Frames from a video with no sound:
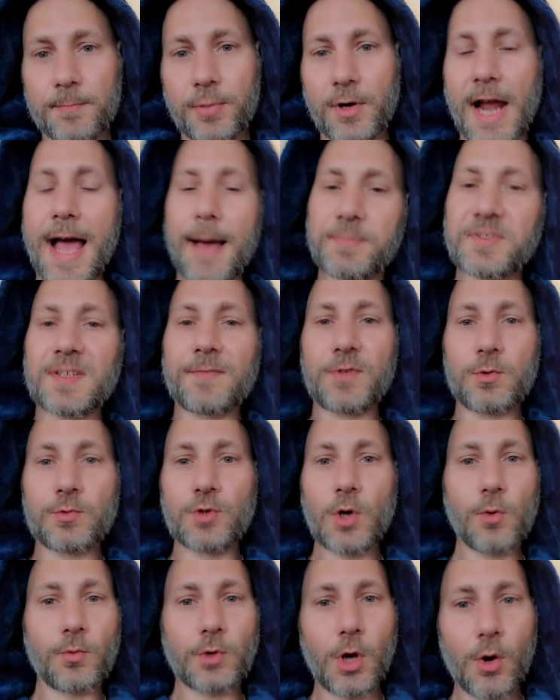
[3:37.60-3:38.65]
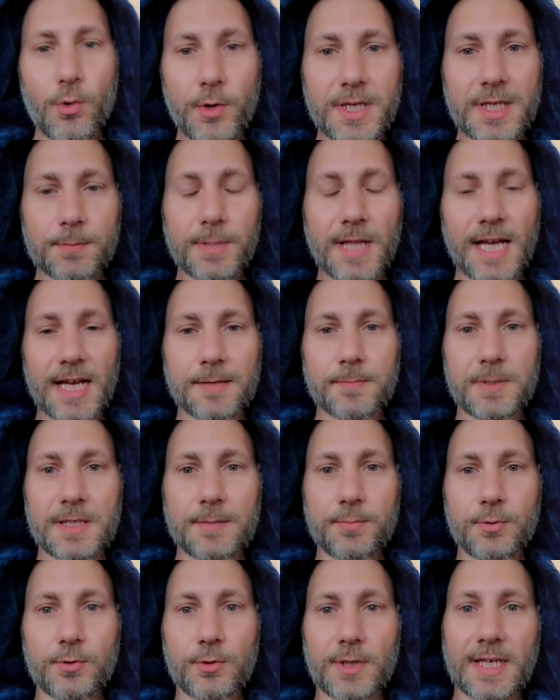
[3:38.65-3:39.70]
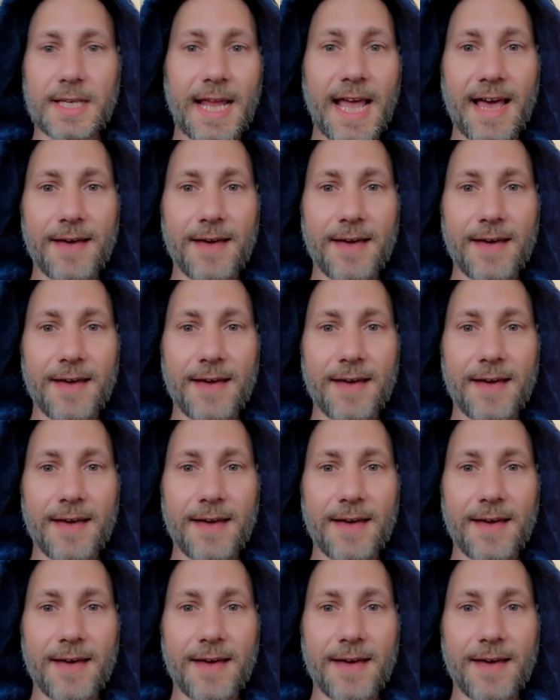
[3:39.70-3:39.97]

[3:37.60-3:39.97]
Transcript: perhaps if you don't know any black people and